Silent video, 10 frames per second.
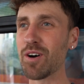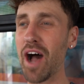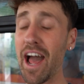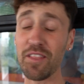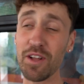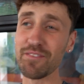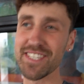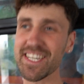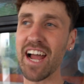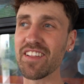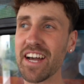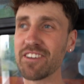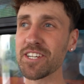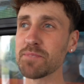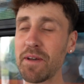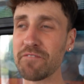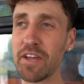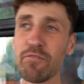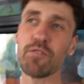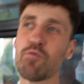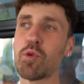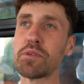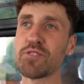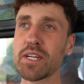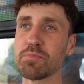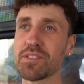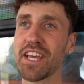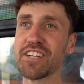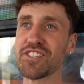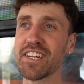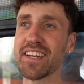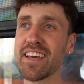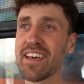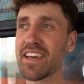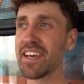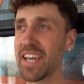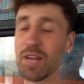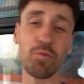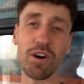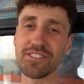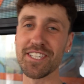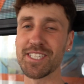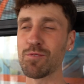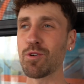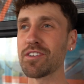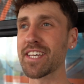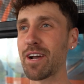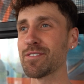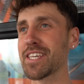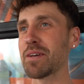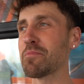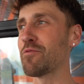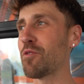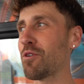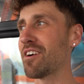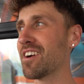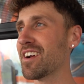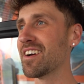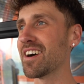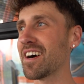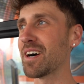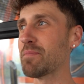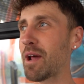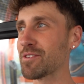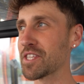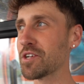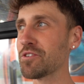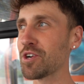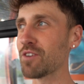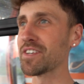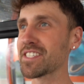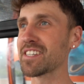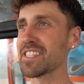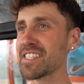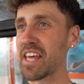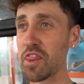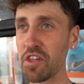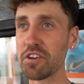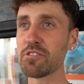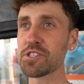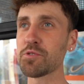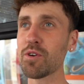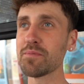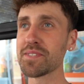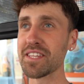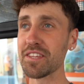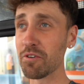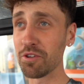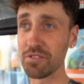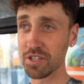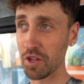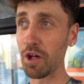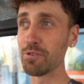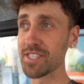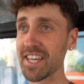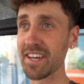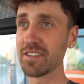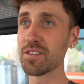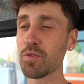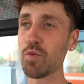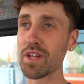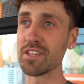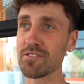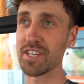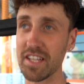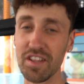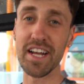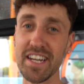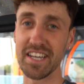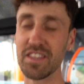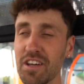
I love the Skyliner. It's my favorite form of transportation in Walt Disney World, like I was saying before. But I was a little nervous because it said thunderstorms, and they'll close it when there's like lightning and